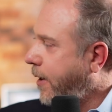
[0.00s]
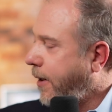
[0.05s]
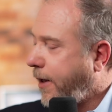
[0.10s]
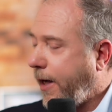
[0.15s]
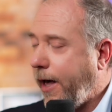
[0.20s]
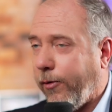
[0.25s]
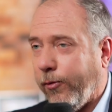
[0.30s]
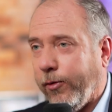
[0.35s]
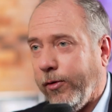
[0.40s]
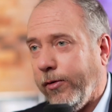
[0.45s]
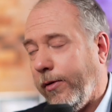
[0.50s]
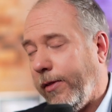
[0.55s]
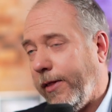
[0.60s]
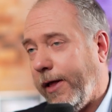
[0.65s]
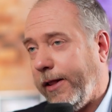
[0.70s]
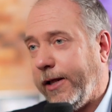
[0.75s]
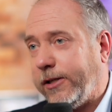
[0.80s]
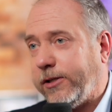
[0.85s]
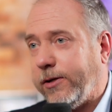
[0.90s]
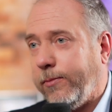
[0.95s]
Yeah, well,
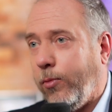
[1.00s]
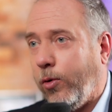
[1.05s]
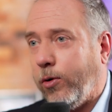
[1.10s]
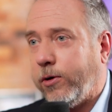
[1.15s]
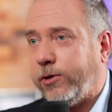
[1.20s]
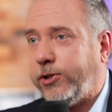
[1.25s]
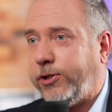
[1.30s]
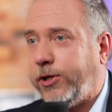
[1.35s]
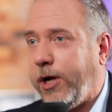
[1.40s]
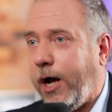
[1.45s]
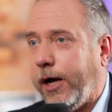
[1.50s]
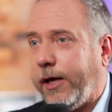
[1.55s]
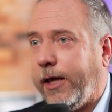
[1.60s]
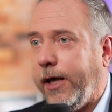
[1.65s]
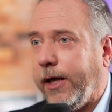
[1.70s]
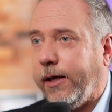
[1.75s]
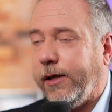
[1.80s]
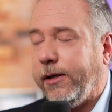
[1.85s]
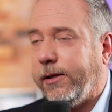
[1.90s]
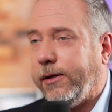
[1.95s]
that's a more
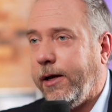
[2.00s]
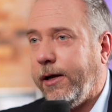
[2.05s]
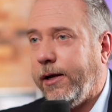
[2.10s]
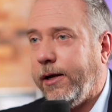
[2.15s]
shocking